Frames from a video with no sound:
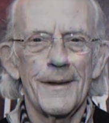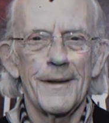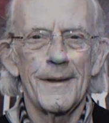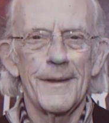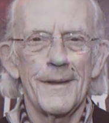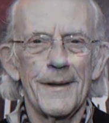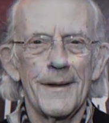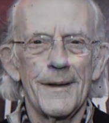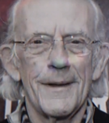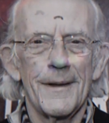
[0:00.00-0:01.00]
10
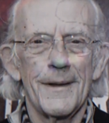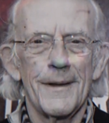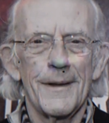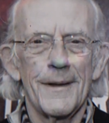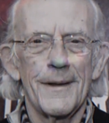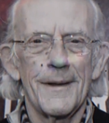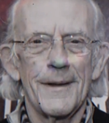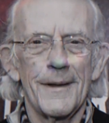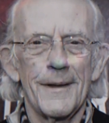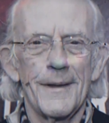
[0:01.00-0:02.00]
lists, third to only
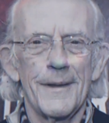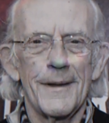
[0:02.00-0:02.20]
The Thin